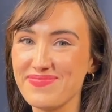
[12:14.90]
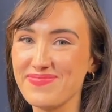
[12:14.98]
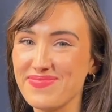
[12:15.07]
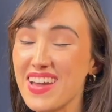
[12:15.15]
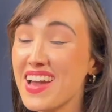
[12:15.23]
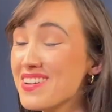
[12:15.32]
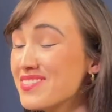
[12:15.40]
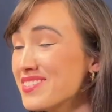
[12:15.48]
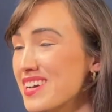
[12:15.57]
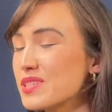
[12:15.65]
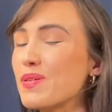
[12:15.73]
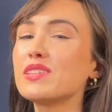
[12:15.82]
Yeah,
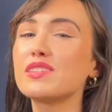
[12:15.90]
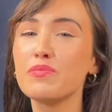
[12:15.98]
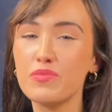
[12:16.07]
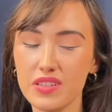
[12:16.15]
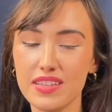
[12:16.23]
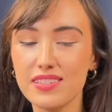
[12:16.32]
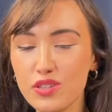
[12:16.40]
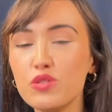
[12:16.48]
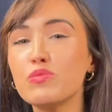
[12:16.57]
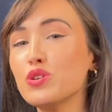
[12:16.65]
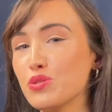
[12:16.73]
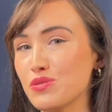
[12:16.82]
it depends. There's two
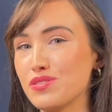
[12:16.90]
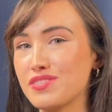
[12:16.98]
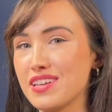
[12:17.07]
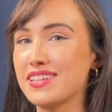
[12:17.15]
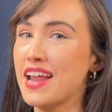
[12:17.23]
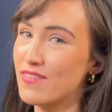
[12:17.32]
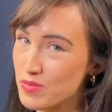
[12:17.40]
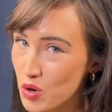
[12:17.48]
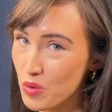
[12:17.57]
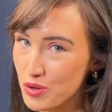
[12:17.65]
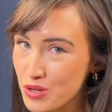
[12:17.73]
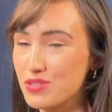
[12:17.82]
moods. There's an
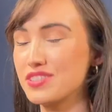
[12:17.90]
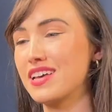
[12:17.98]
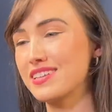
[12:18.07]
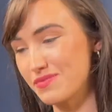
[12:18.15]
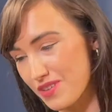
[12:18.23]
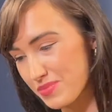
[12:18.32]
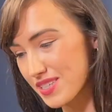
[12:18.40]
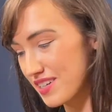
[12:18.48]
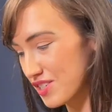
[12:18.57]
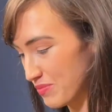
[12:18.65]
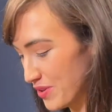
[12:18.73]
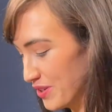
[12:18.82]
Evermore mood and there's a
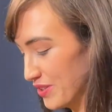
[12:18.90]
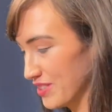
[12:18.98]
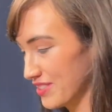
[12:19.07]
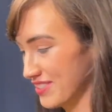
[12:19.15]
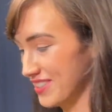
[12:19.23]
Reputation mood.